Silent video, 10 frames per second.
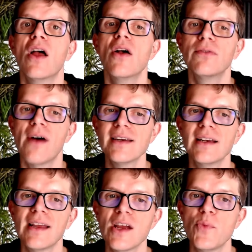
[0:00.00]

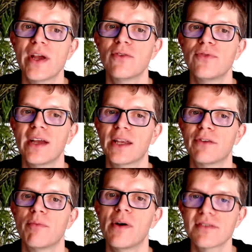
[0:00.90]
Finally, we configured the
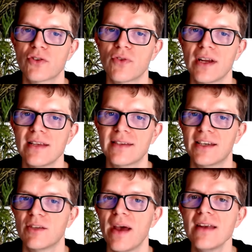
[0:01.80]
repositories and
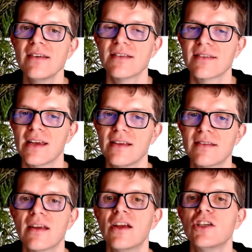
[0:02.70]

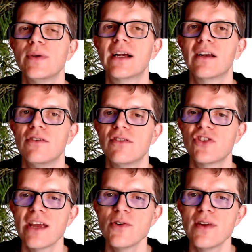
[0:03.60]
dependencies to include
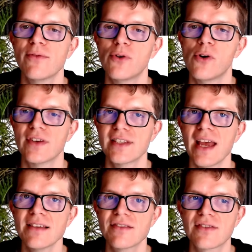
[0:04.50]
JUnit 4 for
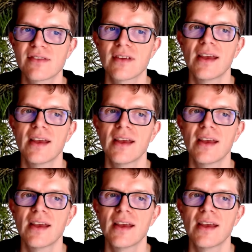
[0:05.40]
tests,